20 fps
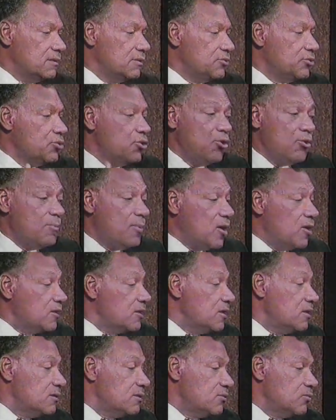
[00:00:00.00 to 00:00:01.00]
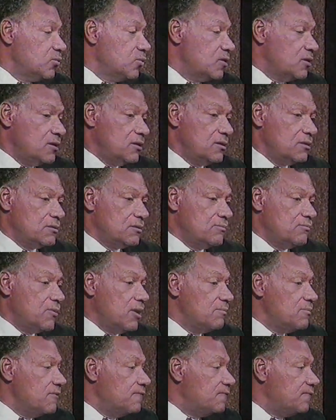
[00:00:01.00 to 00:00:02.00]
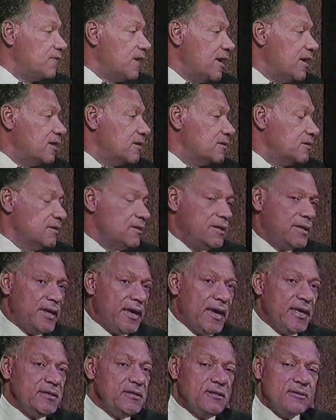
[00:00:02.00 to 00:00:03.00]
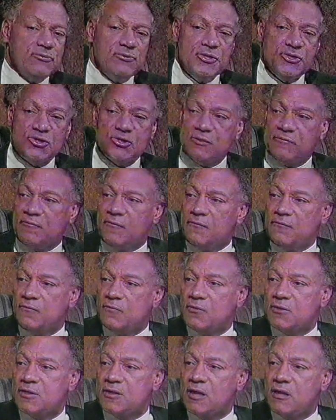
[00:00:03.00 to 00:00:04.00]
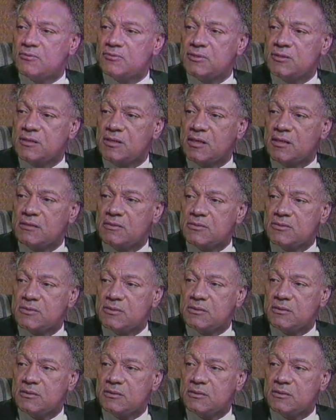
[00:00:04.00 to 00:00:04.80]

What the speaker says: Nobody in the world mummified any creature for 4,000 years.